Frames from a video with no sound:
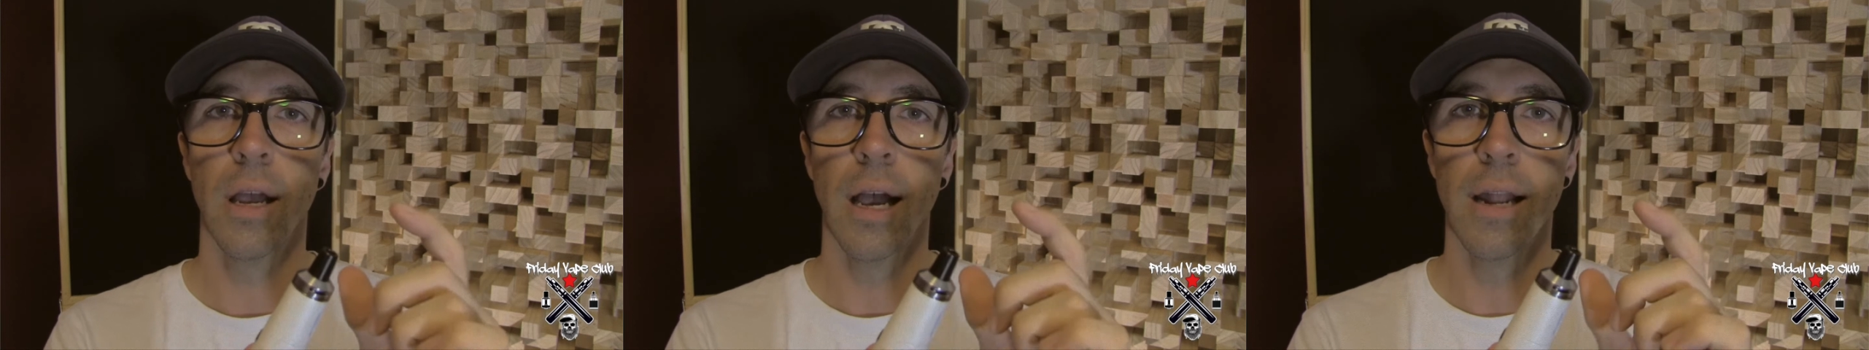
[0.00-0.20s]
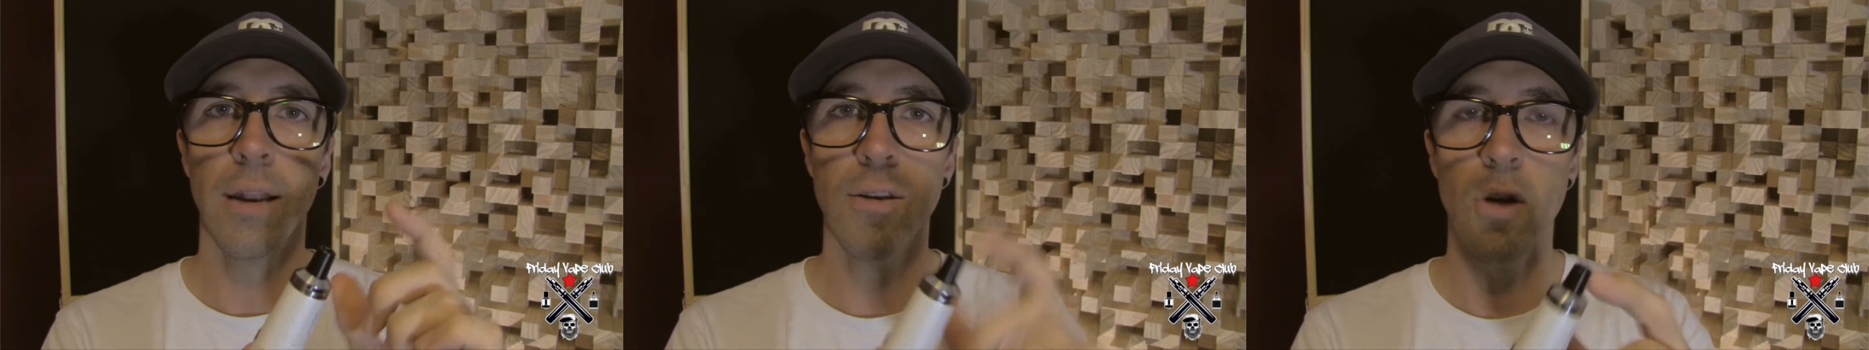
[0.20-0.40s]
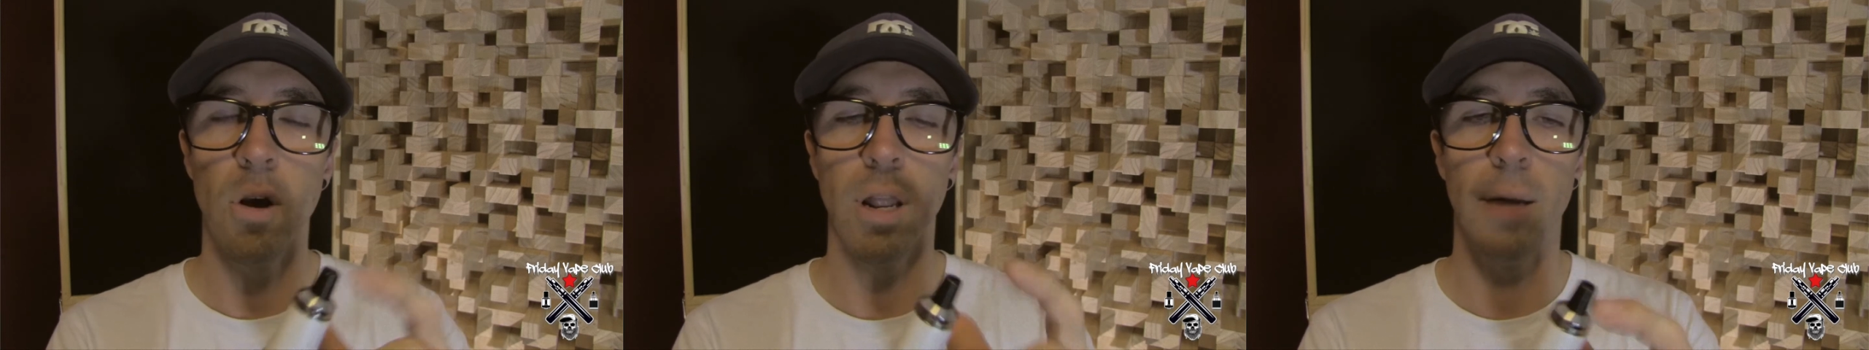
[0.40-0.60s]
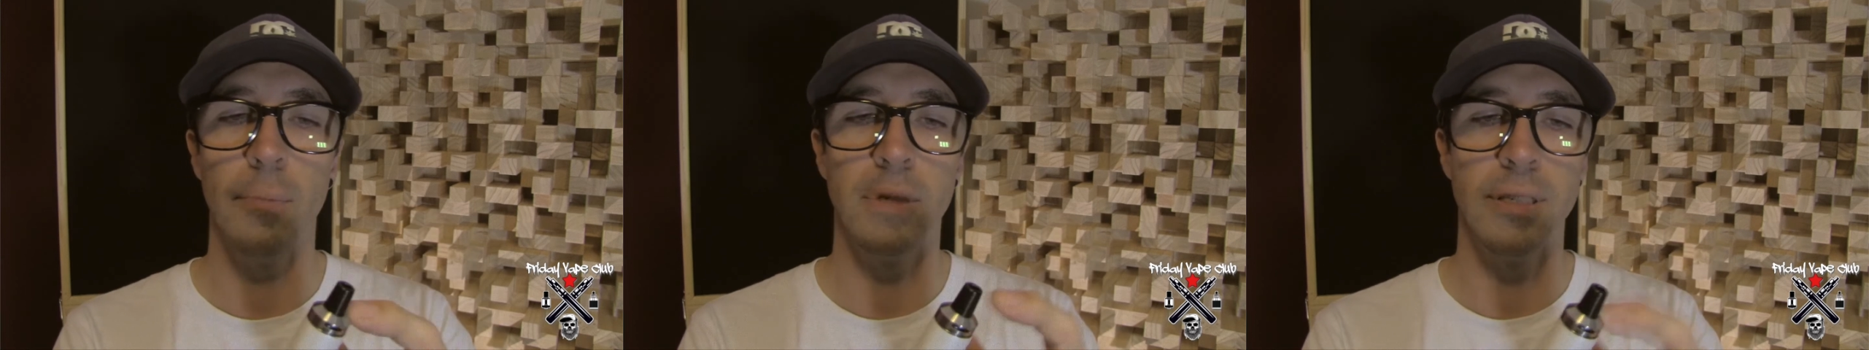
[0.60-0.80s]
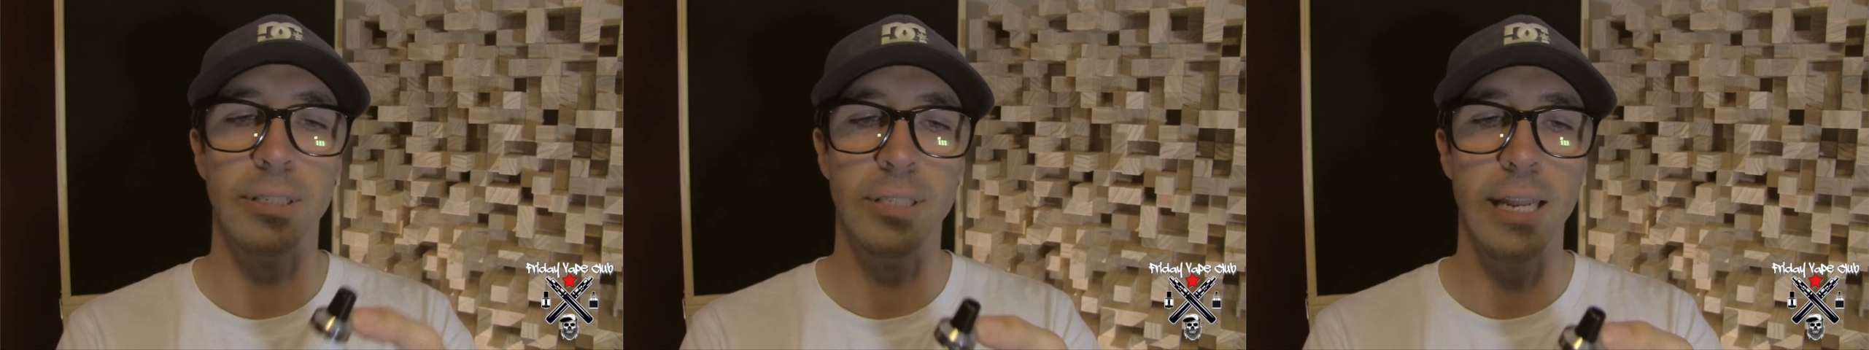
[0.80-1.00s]
are not
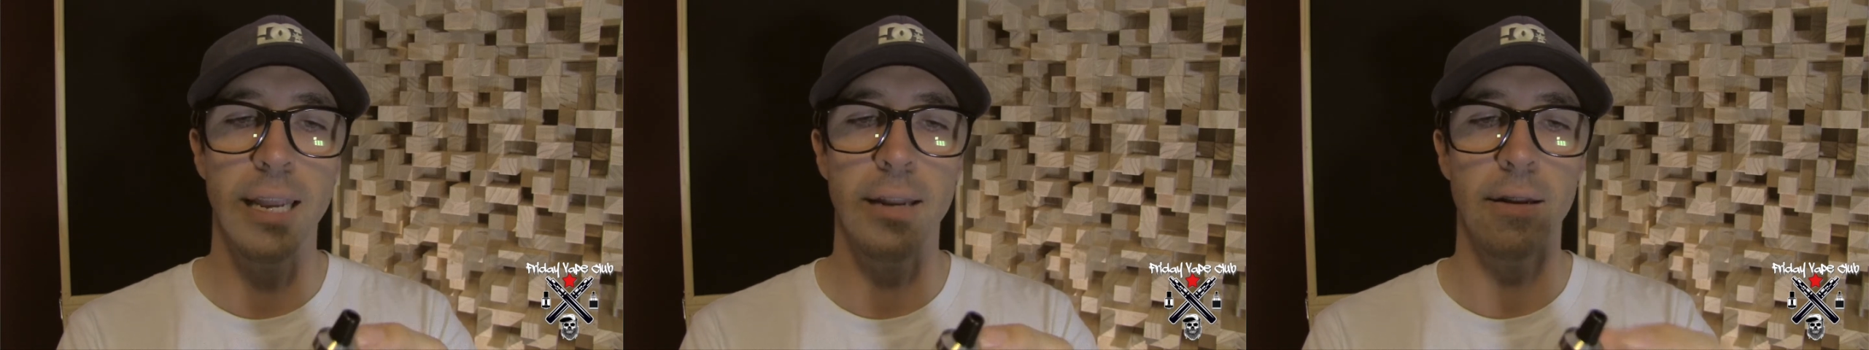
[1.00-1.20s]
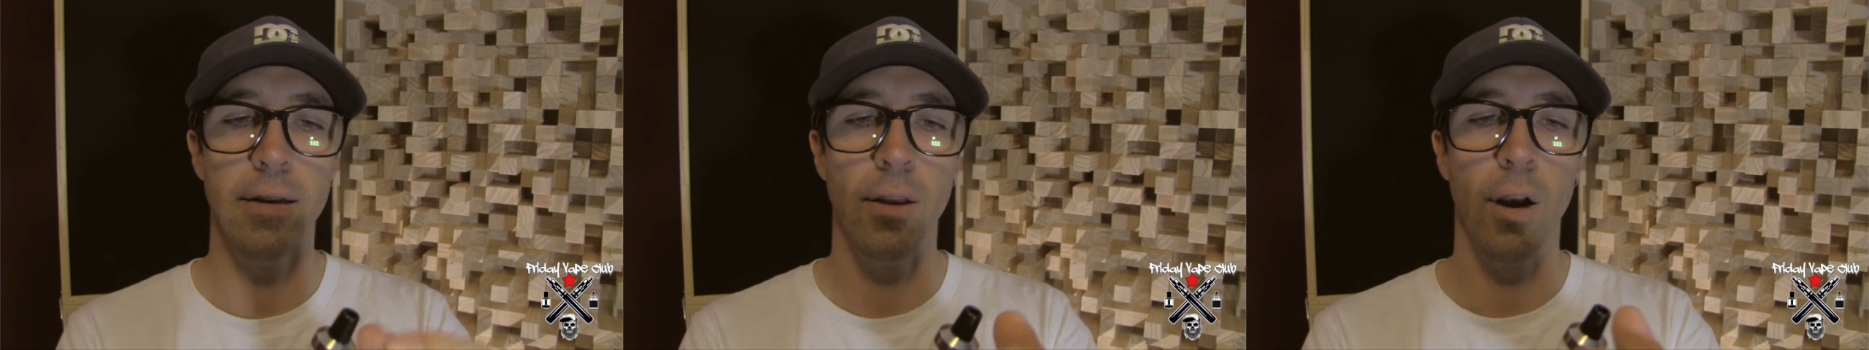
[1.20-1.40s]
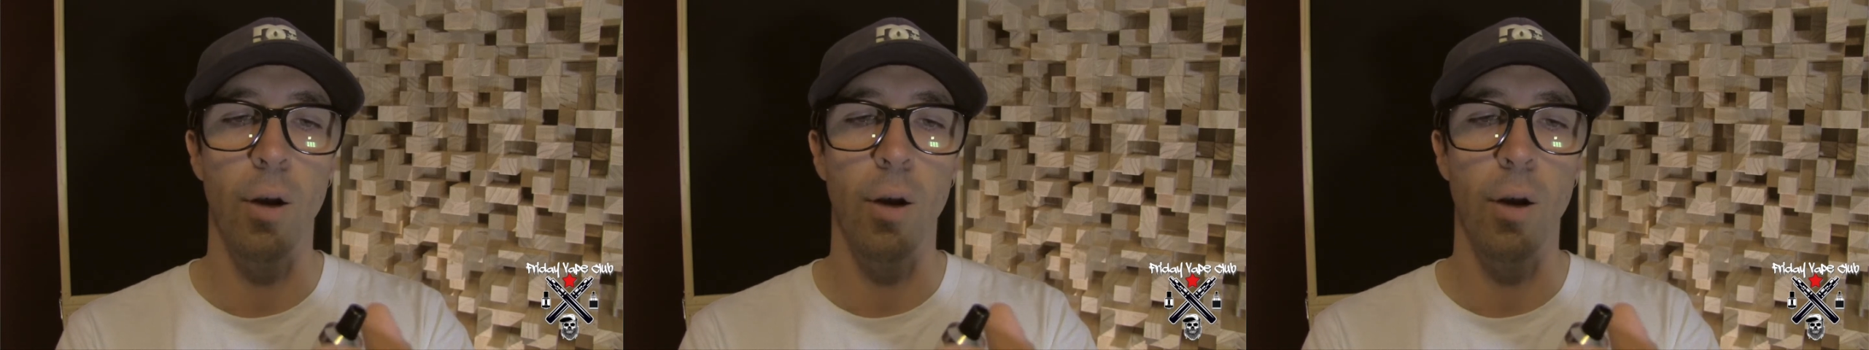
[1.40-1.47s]
up to standard.